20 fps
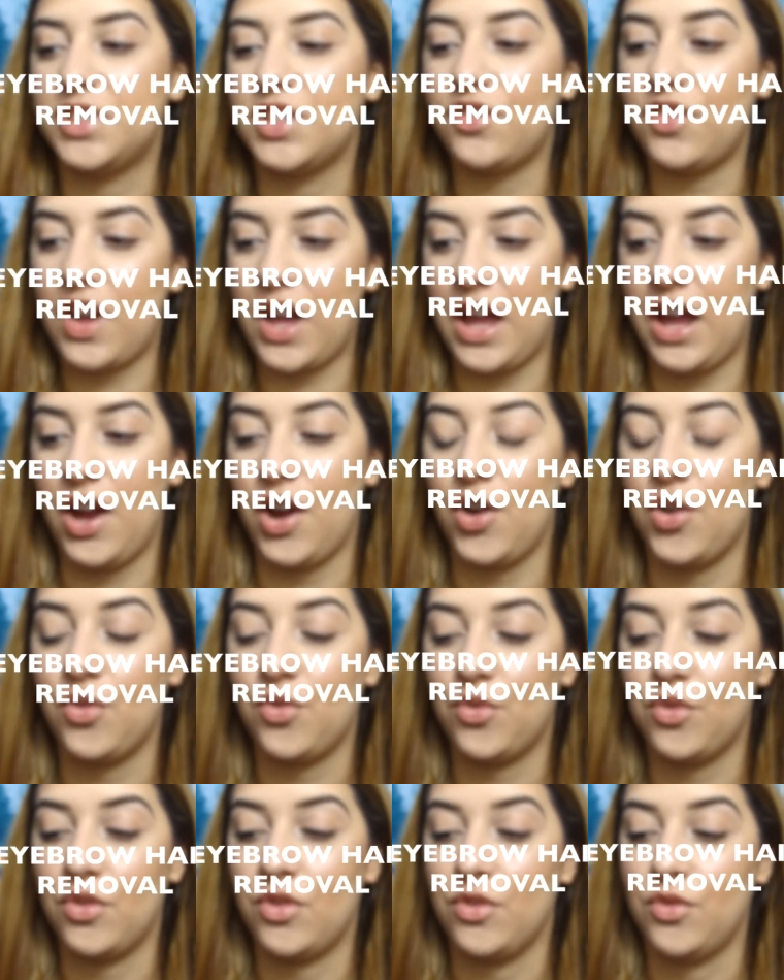of
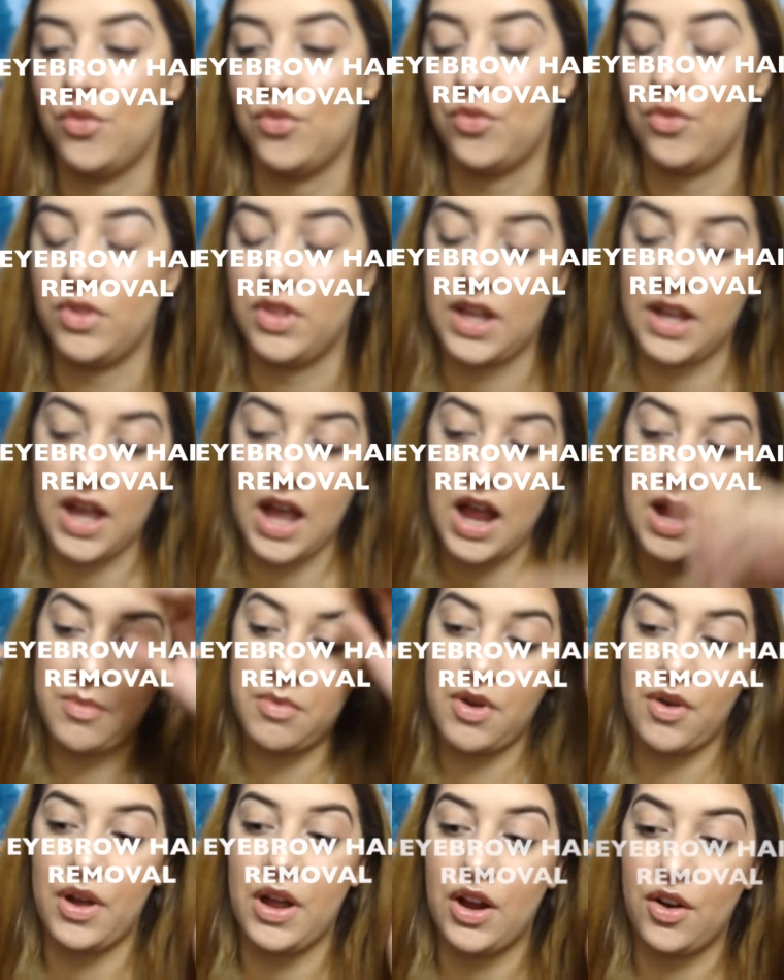hair, like
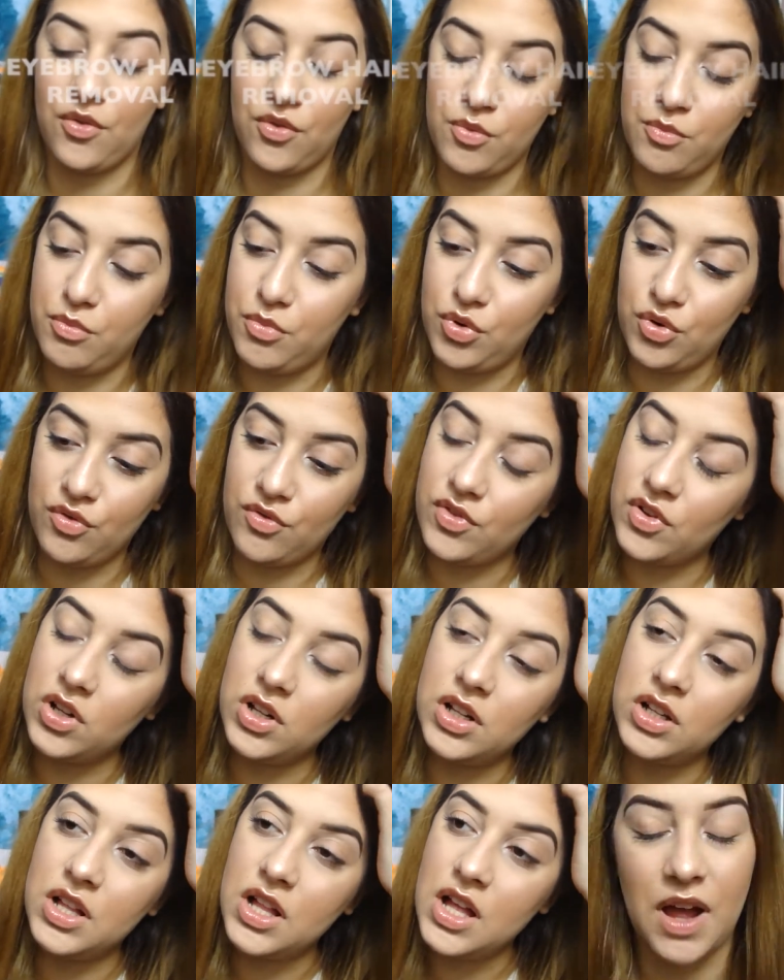eyebrow hair
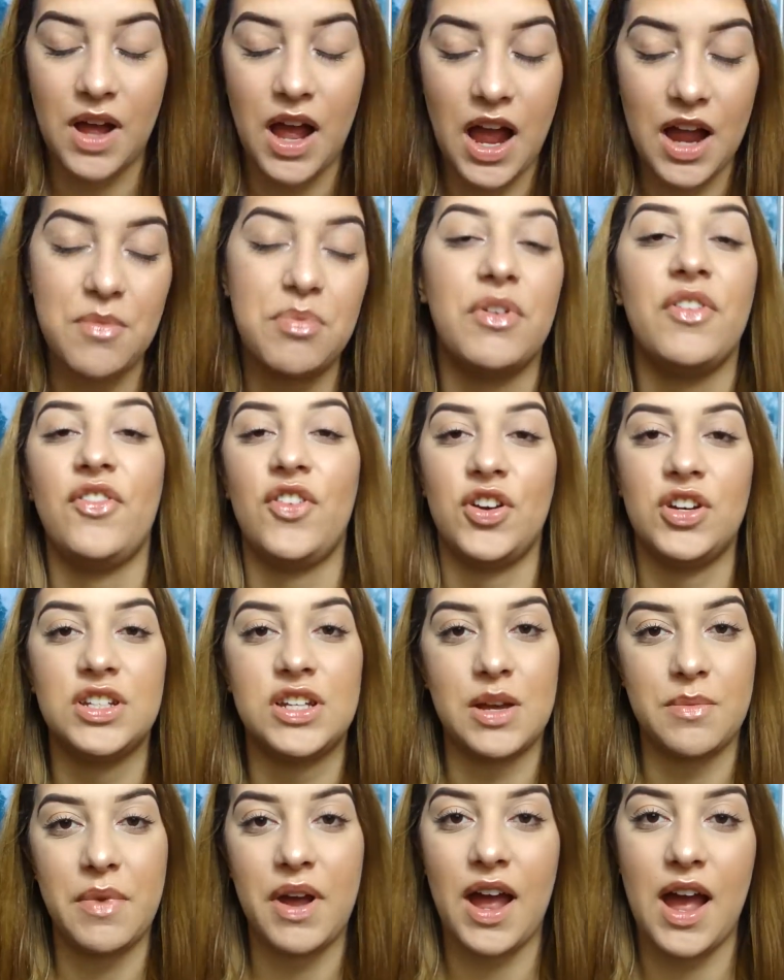removal, I prefer to
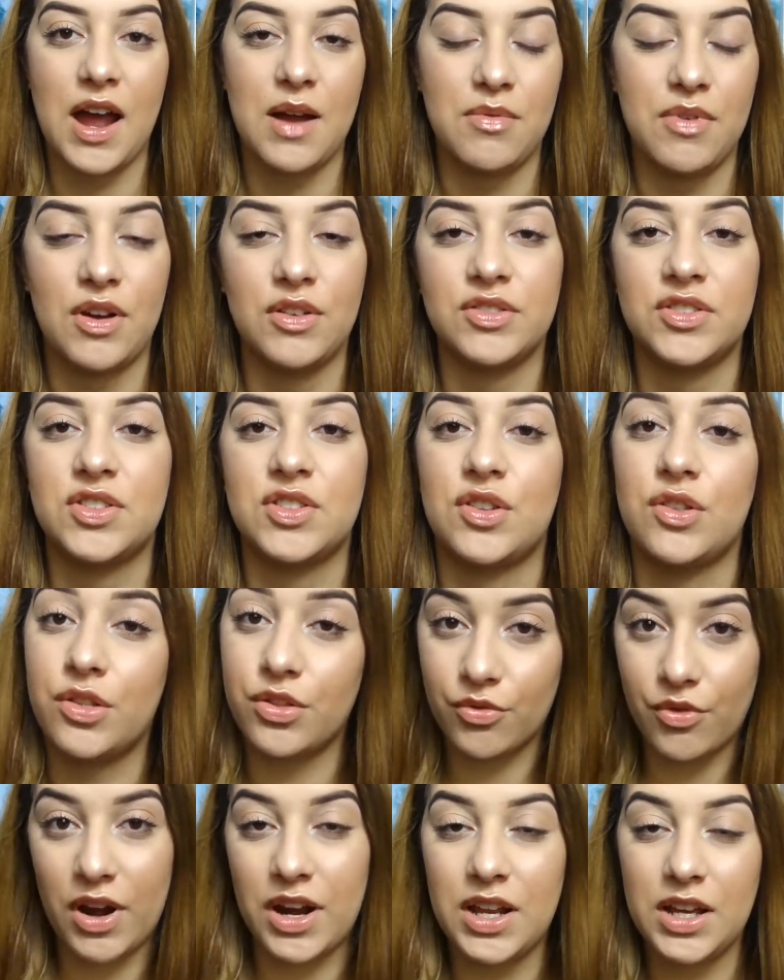get my eyebrows
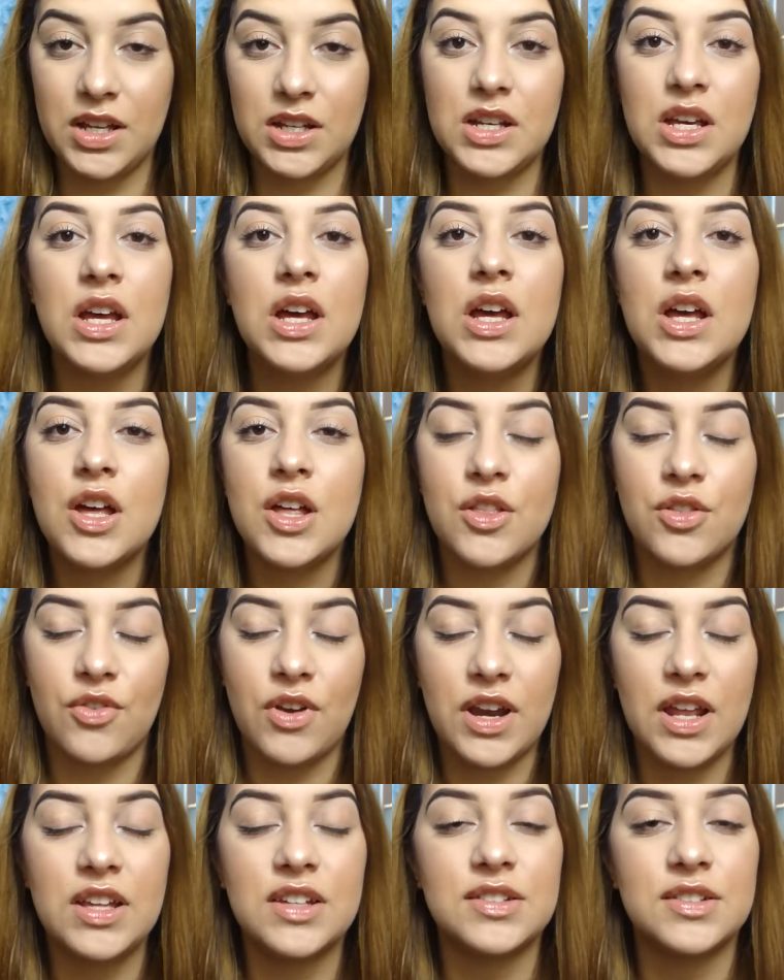threaded.
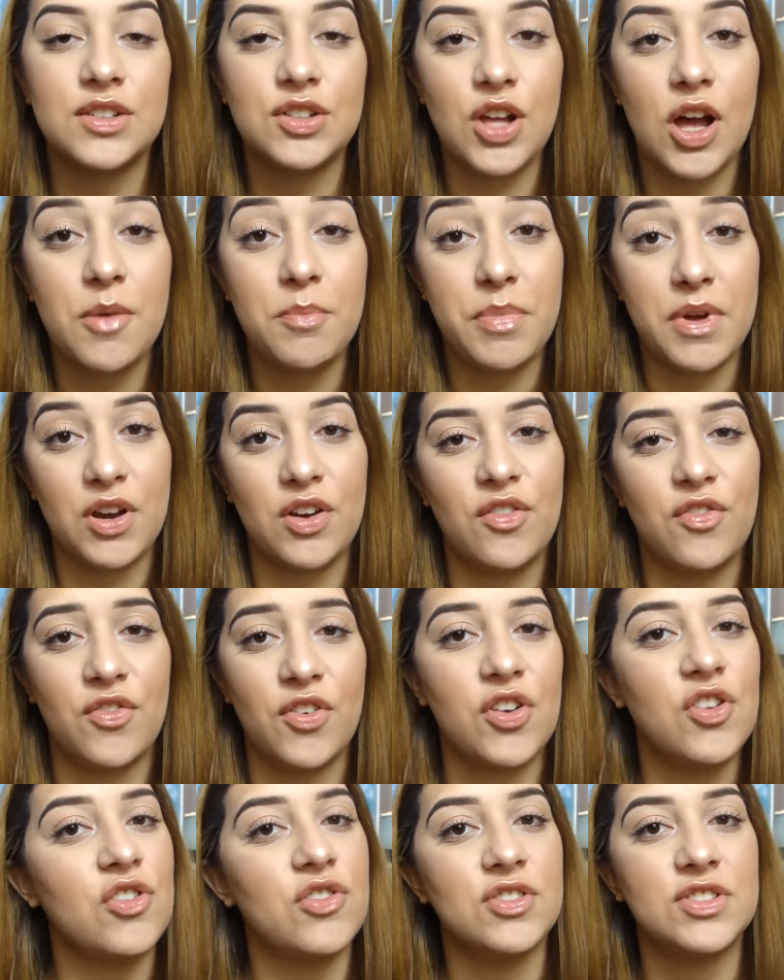Threading is a lot better
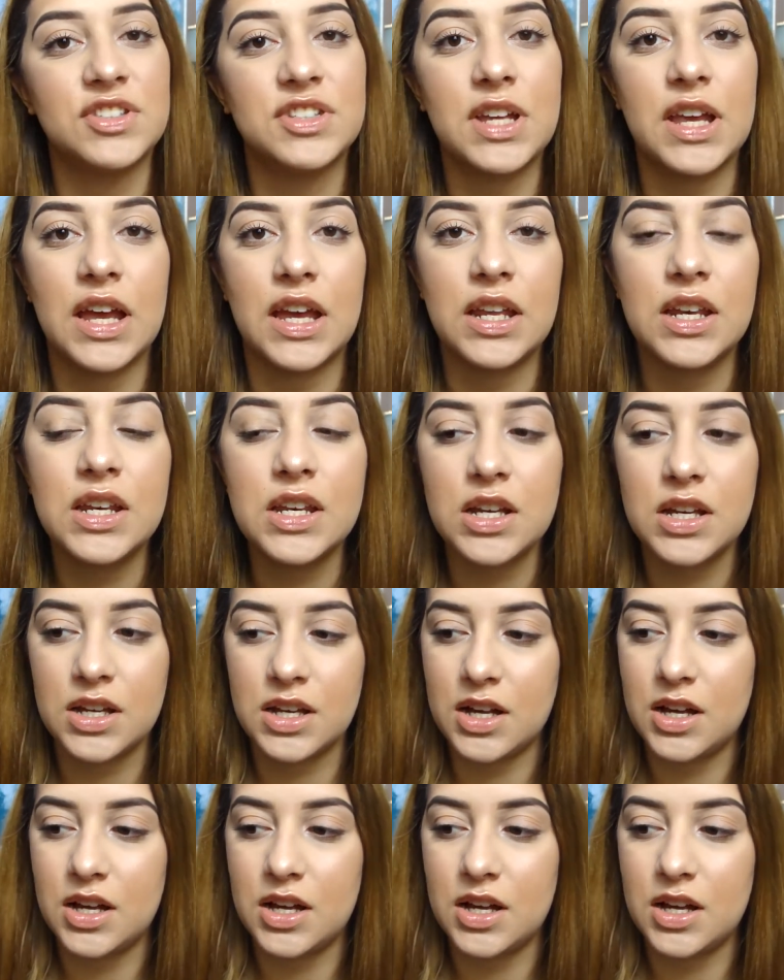for your skin.